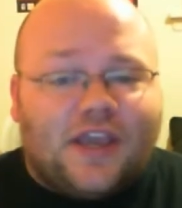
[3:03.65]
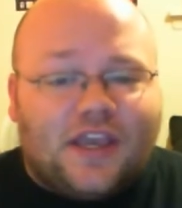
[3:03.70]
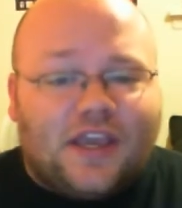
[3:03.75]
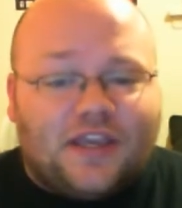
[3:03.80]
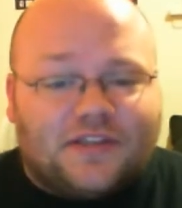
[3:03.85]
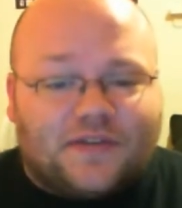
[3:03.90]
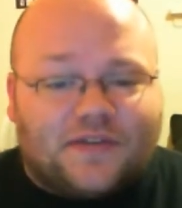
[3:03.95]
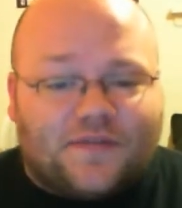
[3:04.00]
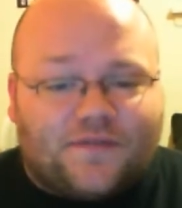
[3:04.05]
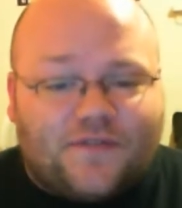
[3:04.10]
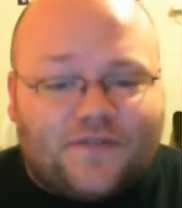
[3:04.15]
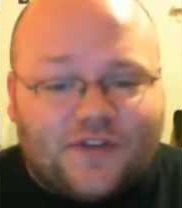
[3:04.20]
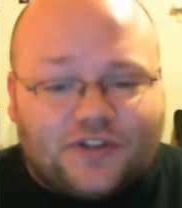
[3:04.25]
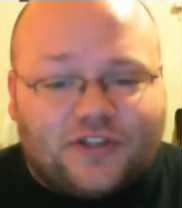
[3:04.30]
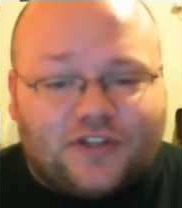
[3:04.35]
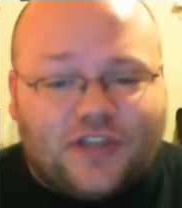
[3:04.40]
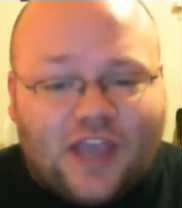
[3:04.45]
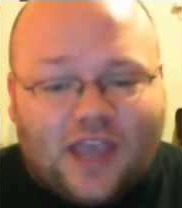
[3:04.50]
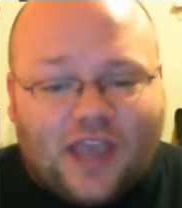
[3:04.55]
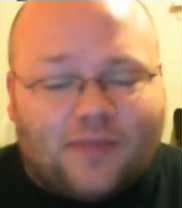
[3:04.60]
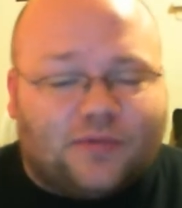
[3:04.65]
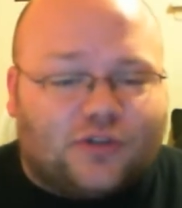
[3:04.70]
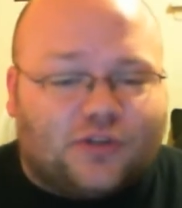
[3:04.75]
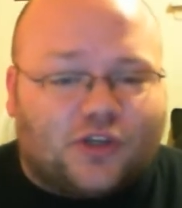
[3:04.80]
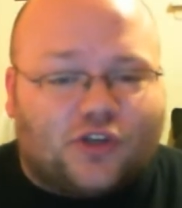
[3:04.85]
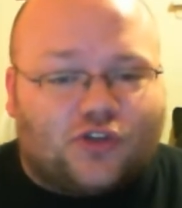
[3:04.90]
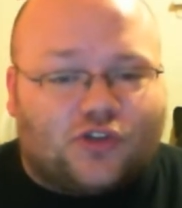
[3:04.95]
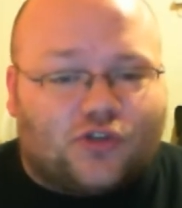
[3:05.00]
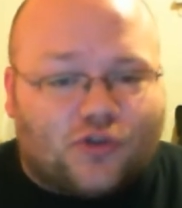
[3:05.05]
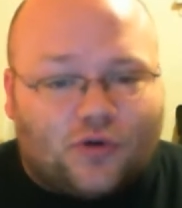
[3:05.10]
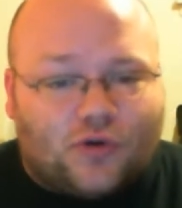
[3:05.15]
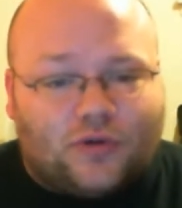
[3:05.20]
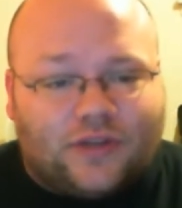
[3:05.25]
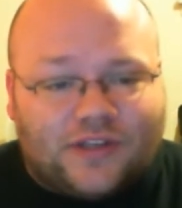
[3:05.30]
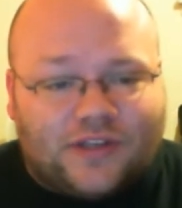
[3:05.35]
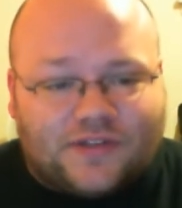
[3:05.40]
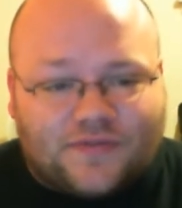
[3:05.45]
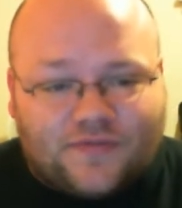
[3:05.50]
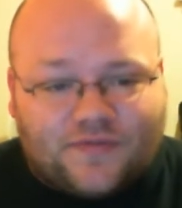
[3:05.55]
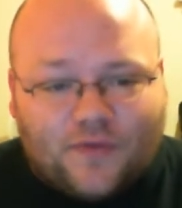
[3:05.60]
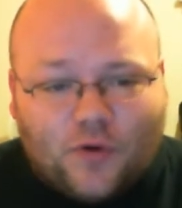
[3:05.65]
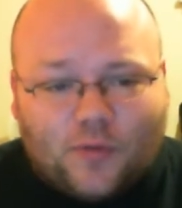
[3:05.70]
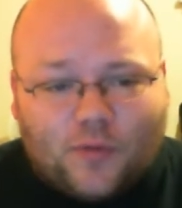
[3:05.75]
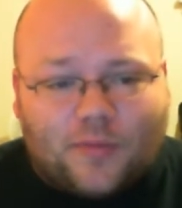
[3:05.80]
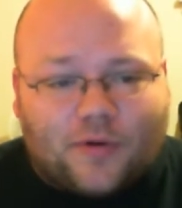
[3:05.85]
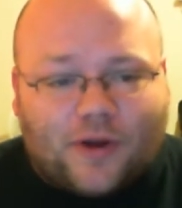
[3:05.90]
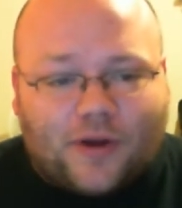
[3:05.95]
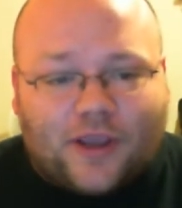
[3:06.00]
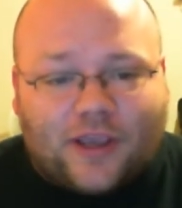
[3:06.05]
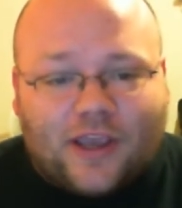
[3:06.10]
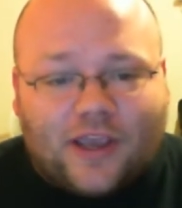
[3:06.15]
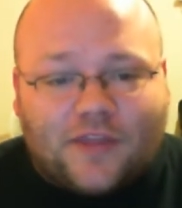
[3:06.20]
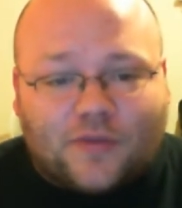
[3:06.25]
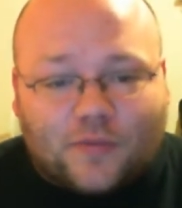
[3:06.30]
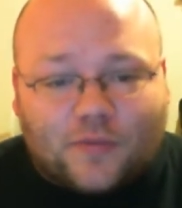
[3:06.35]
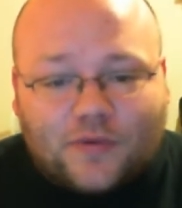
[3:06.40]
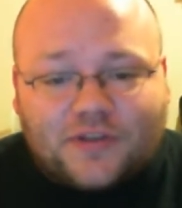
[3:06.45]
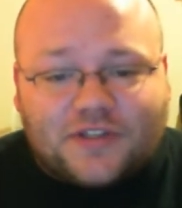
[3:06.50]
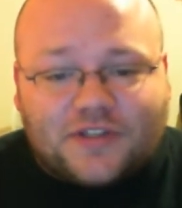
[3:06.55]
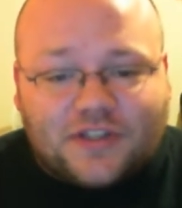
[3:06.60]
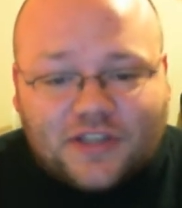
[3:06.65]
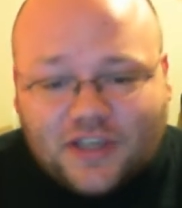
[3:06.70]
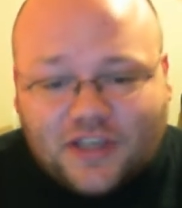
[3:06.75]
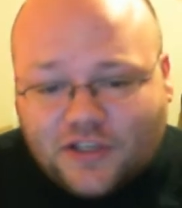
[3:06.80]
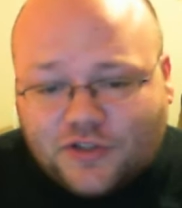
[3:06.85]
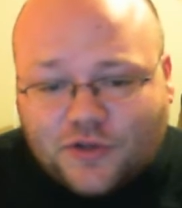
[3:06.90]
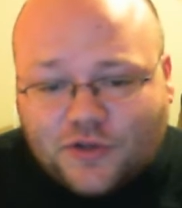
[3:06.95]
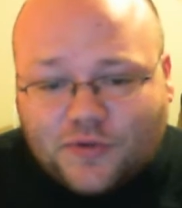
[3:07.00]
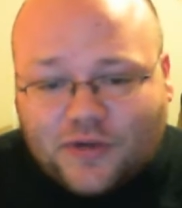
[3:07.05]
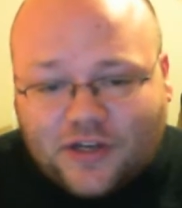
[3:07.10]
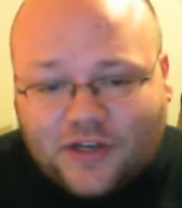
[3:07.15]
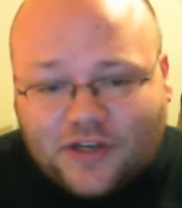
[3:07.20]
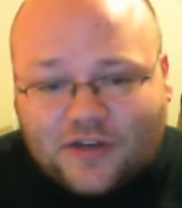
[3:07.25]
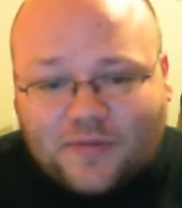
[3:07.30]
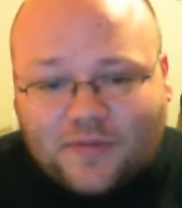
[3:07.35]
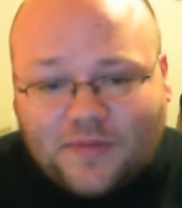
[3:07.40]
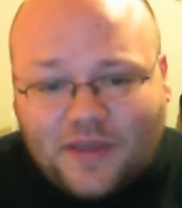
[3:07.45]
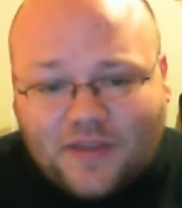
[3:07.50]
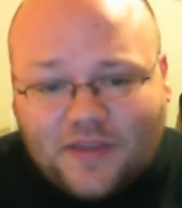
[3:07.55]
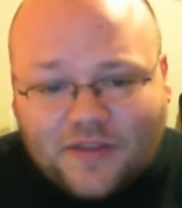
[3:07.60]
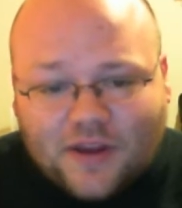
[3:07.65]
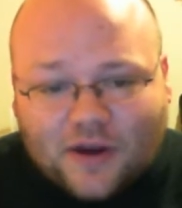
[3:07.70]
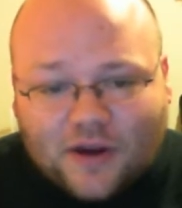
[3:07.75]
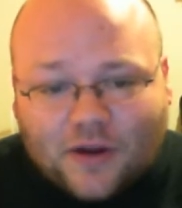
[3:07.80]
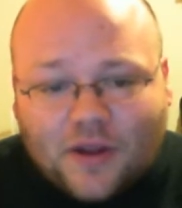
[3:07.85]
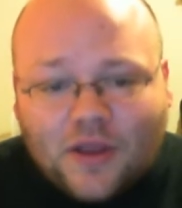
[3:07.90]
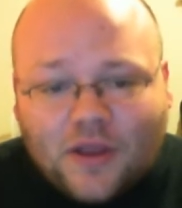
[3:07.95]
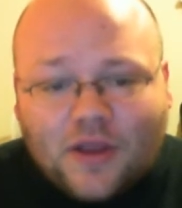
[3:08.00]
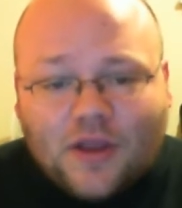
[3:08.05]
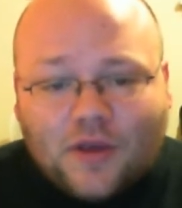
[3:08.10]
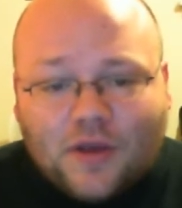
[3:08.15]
he is officially able to control his Fullbring, and the reason Ginjo needed to be there